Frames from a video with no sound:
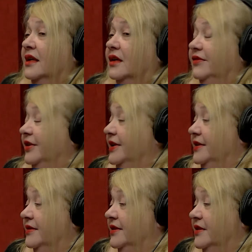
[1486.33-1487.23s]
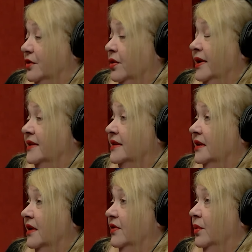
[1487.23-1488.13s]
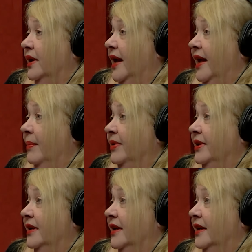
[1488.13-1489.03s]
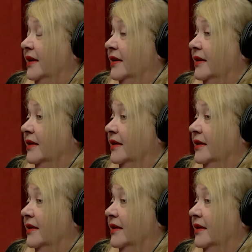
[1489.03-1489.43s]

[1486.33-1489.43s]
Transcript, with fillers: are very destroyed still over what happened and